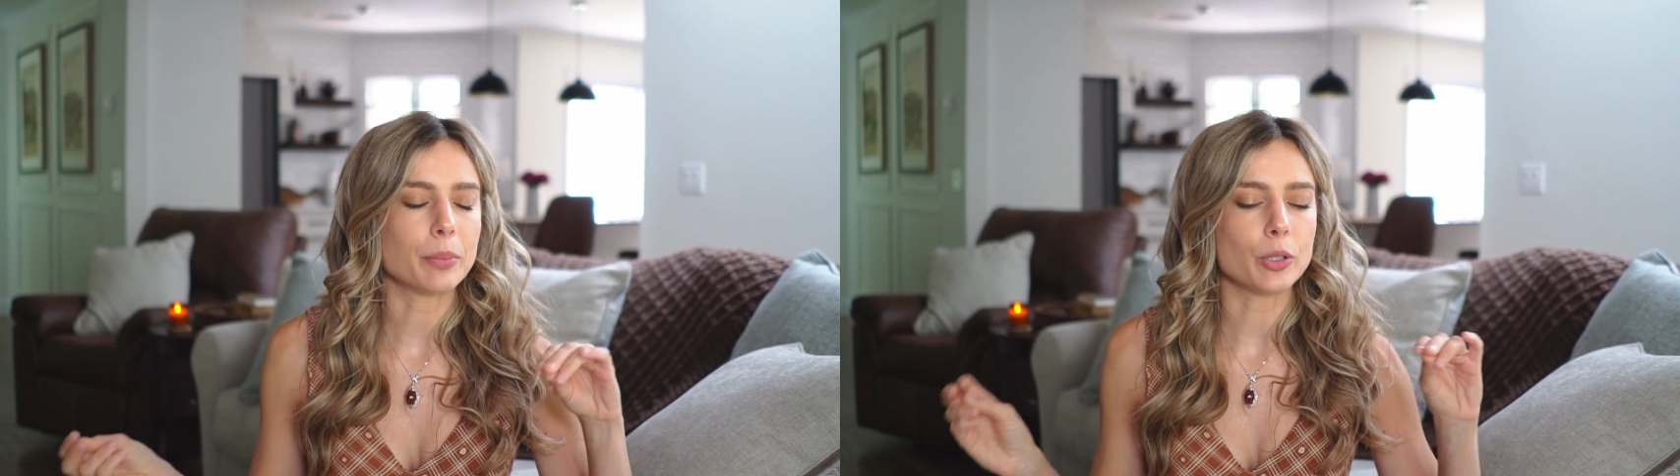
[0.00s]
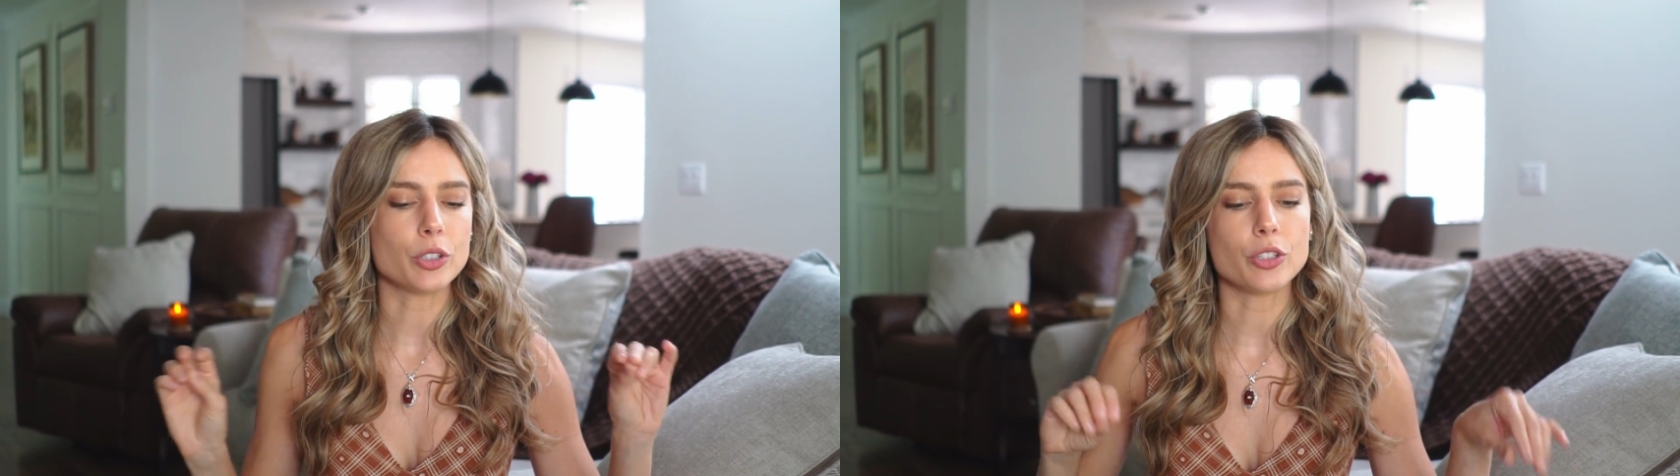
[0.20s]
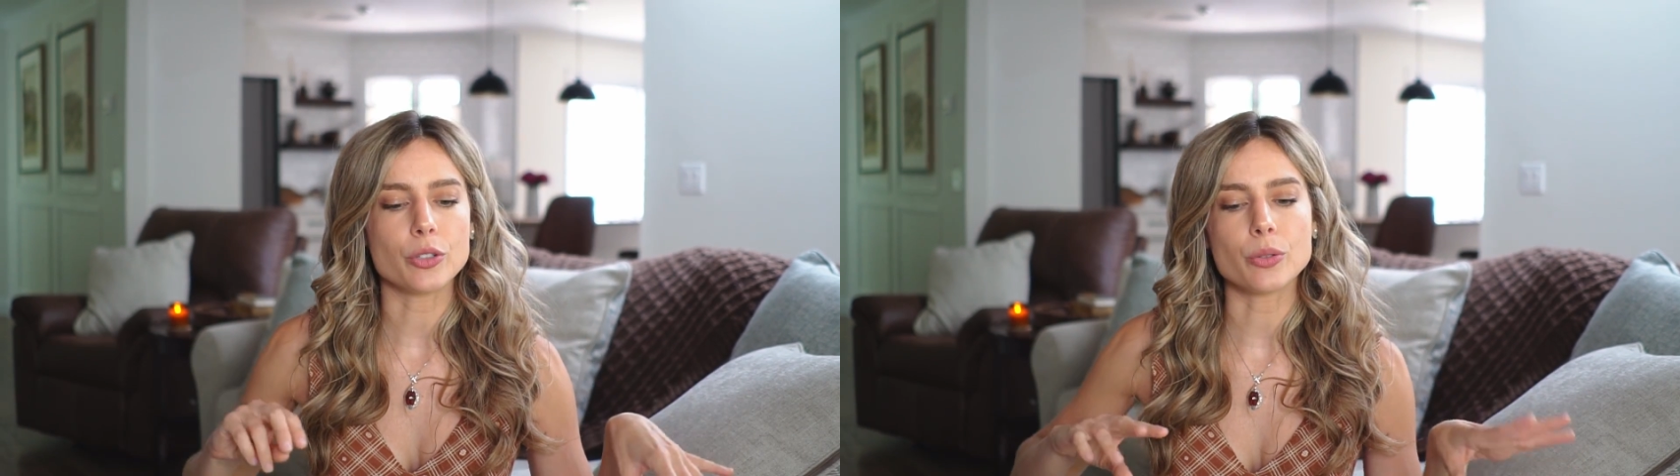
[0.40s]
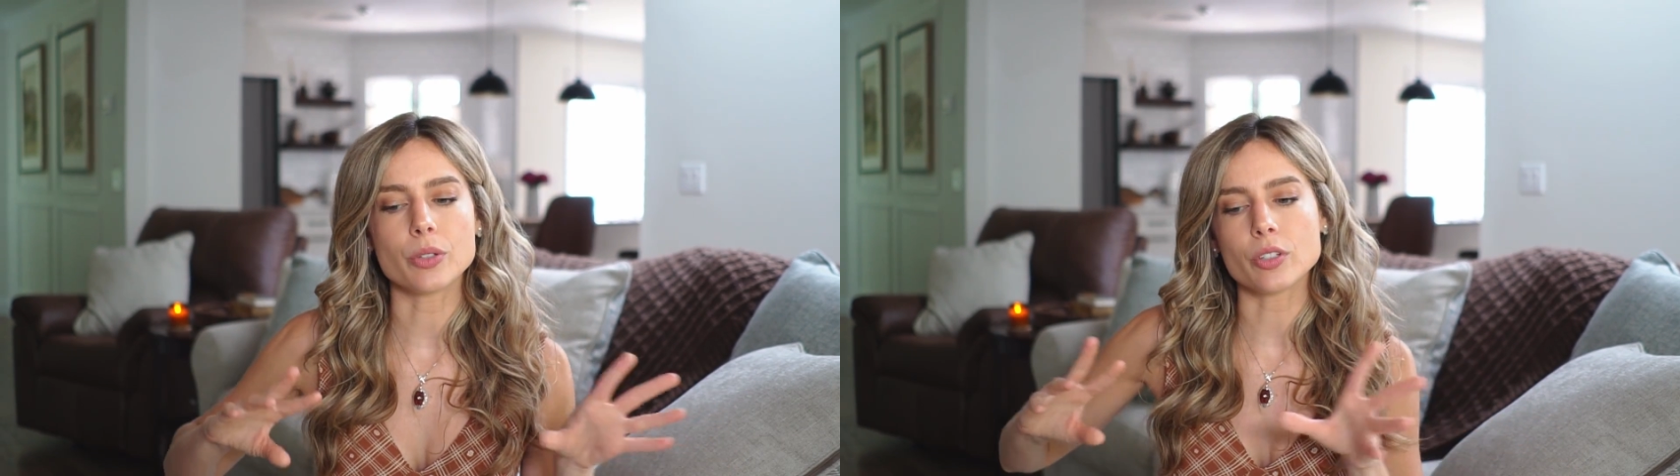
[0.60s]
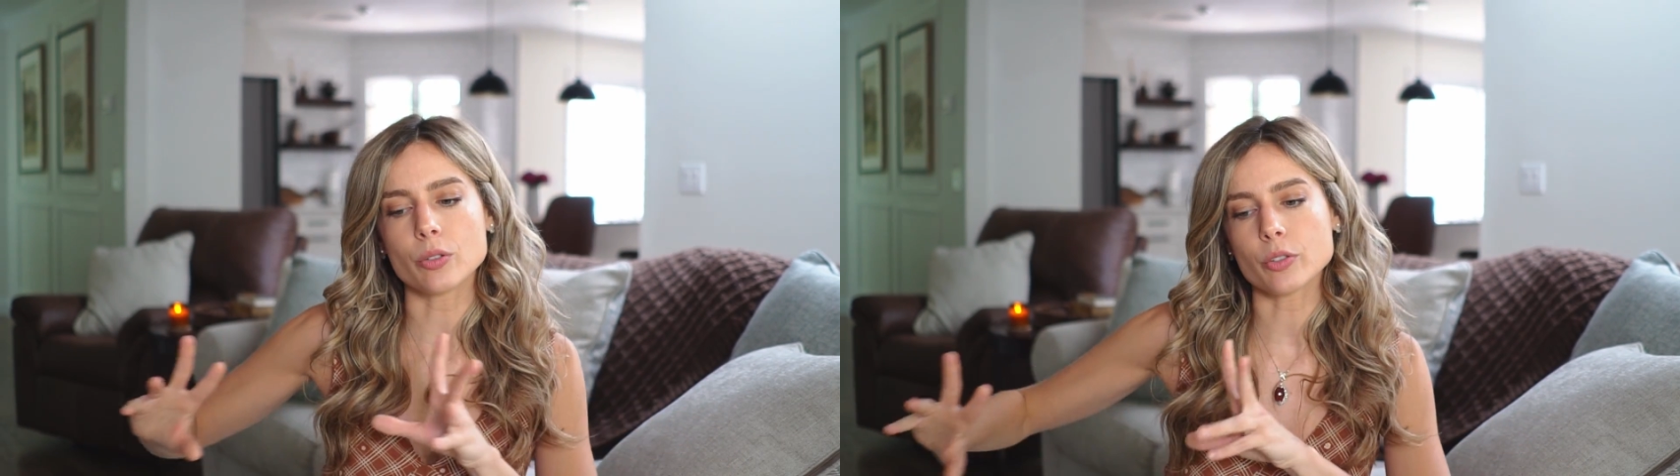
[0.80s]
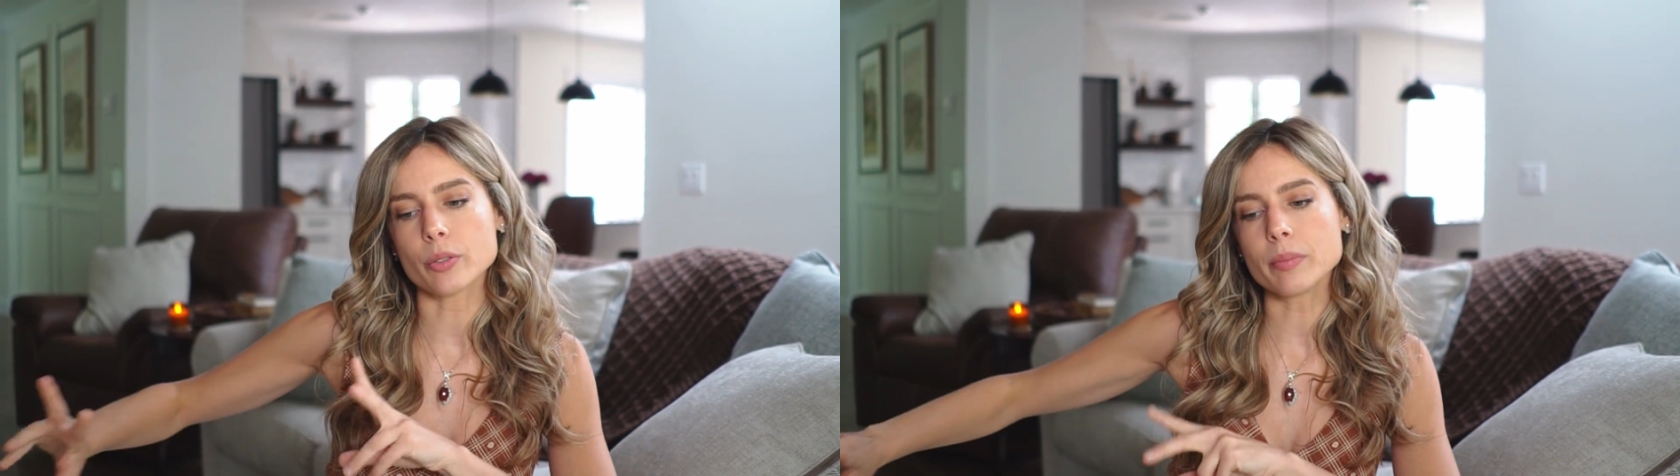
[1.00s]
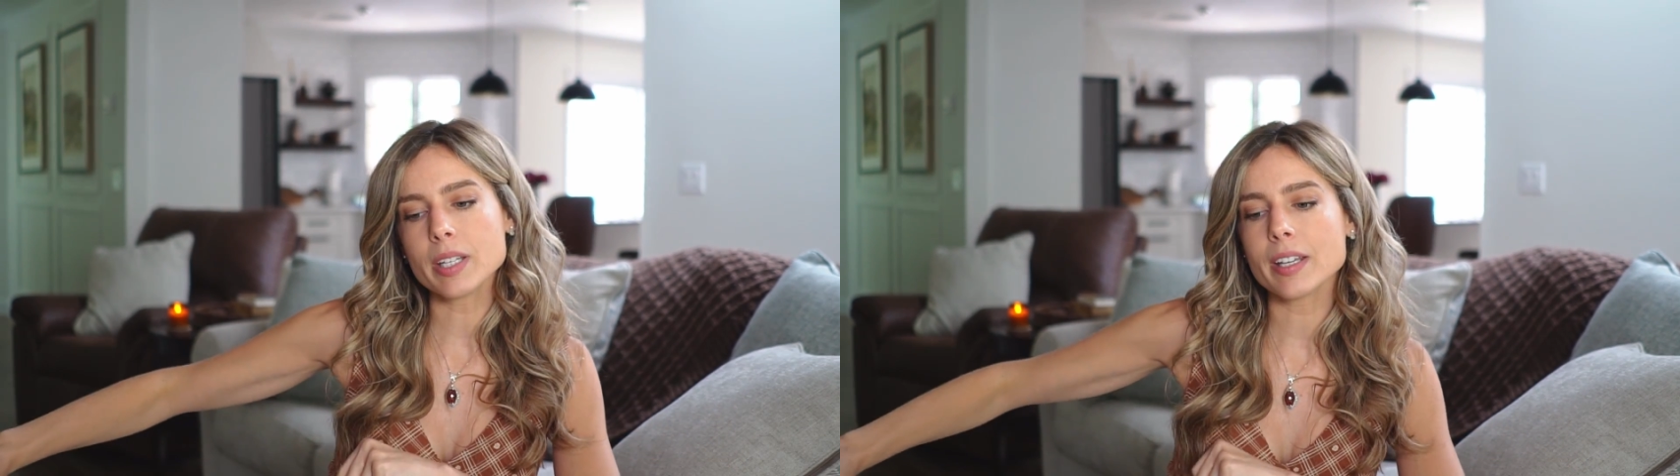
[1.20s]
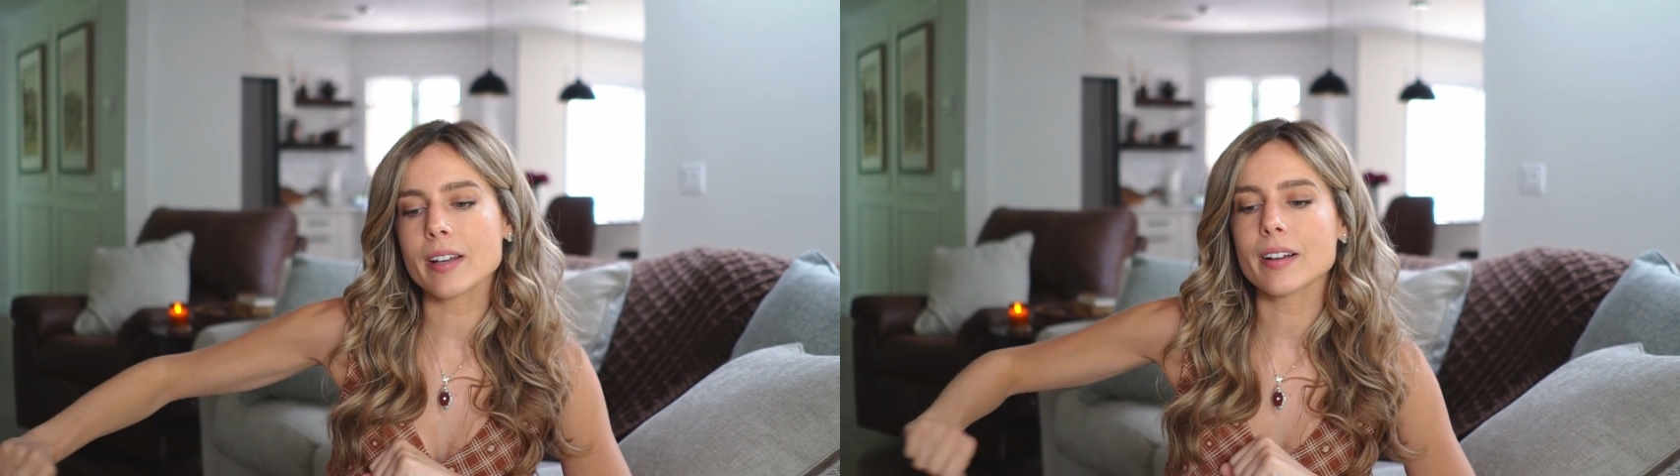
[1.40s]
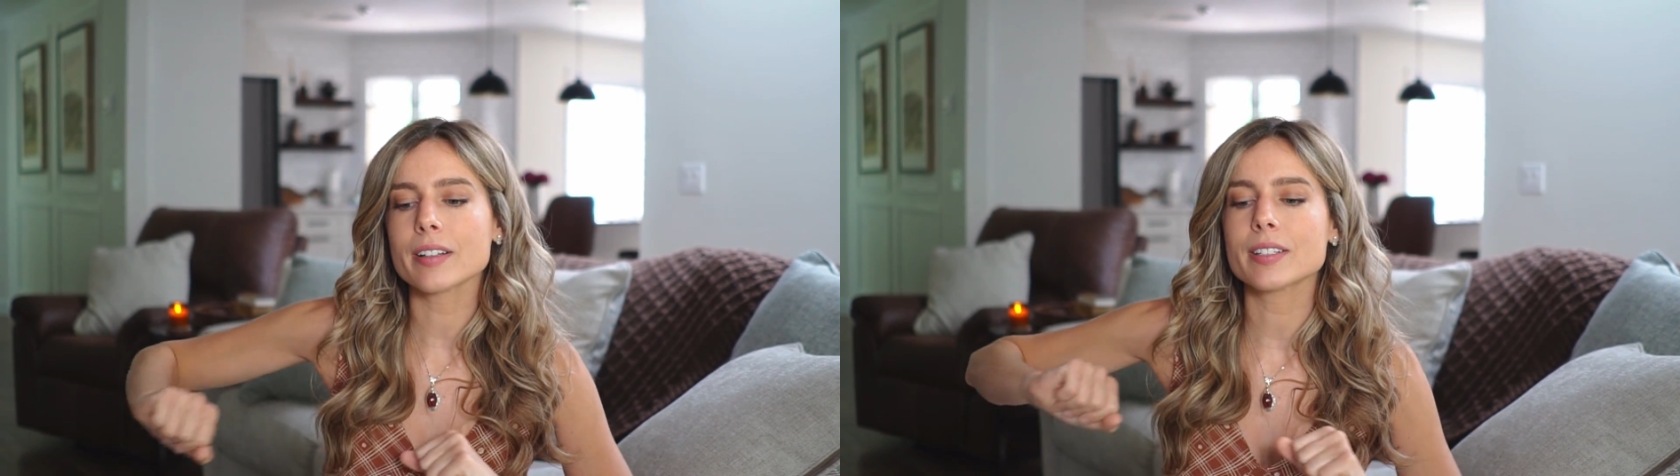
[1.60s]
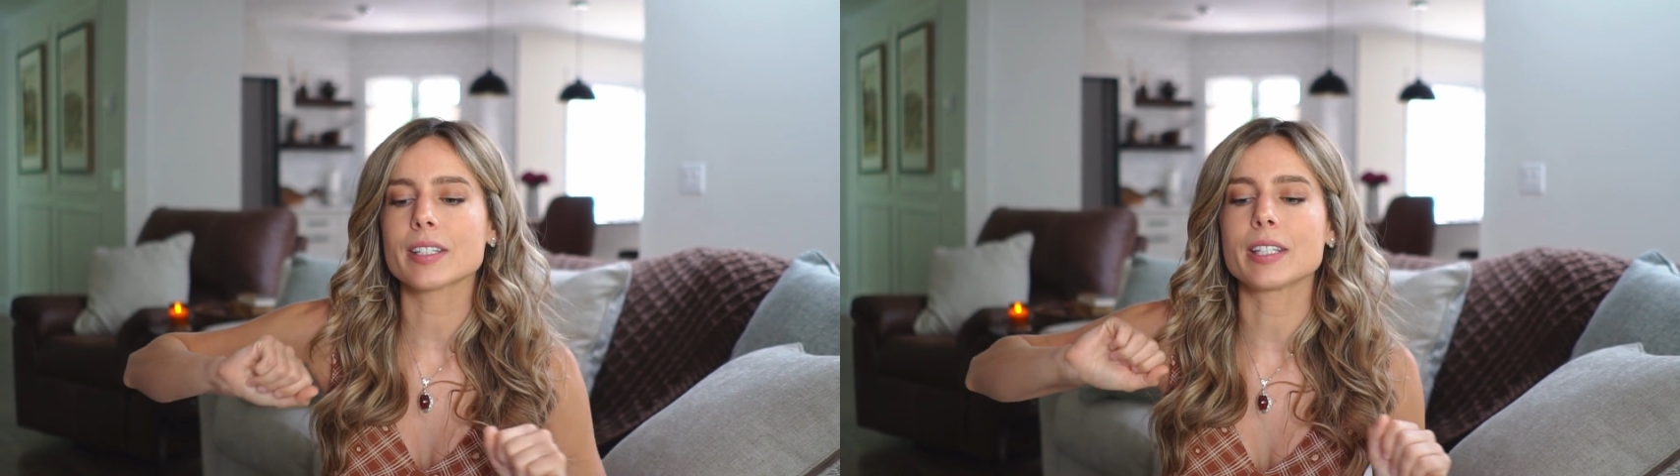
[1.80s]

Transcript: people to the social media